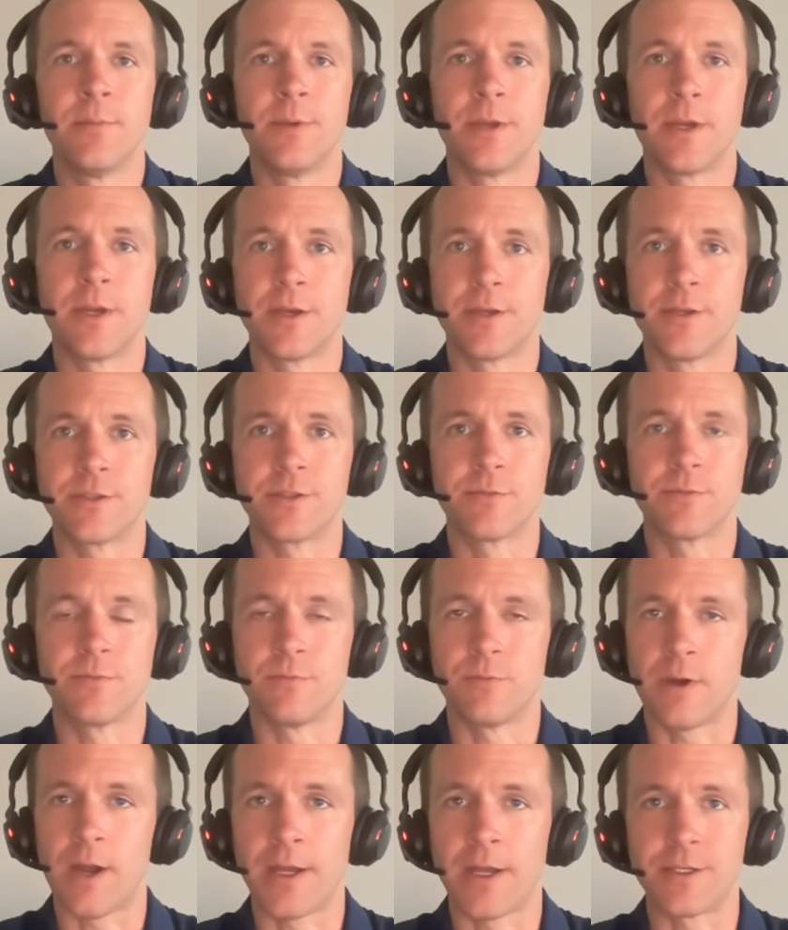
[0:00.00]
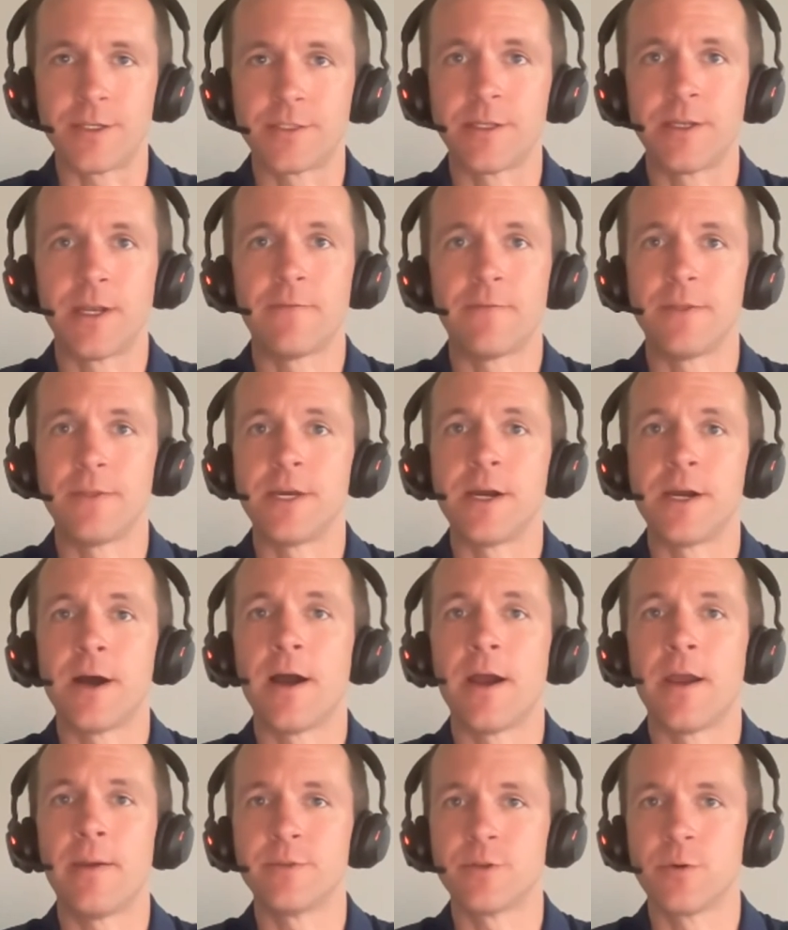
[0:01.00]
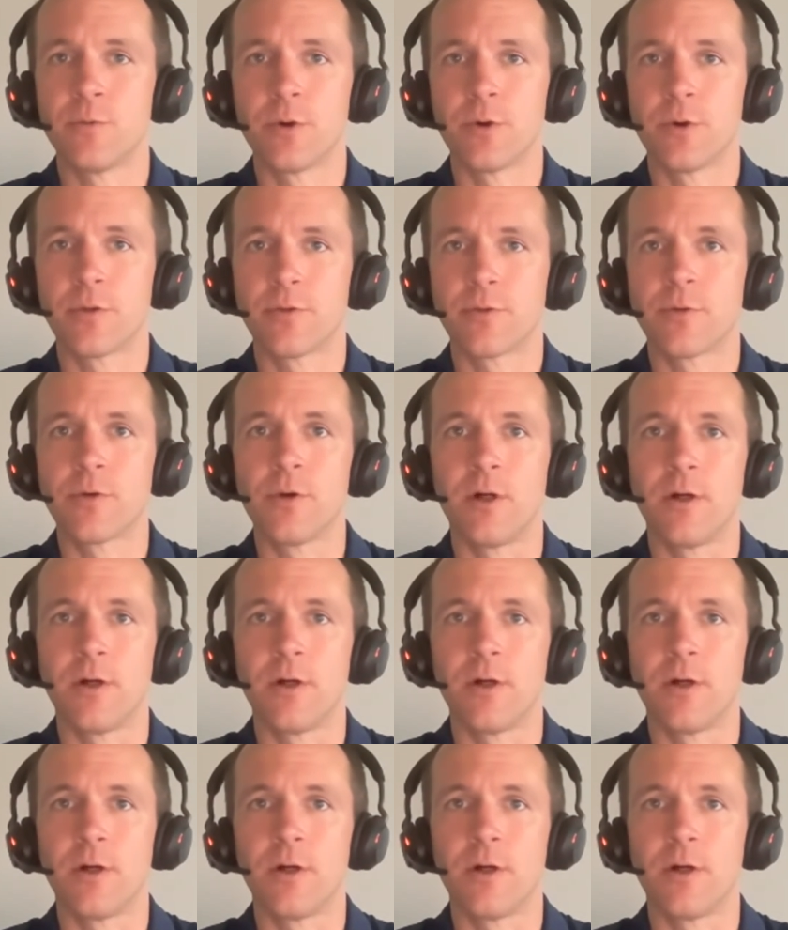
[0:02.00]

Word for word: because I just didn't have the time to work through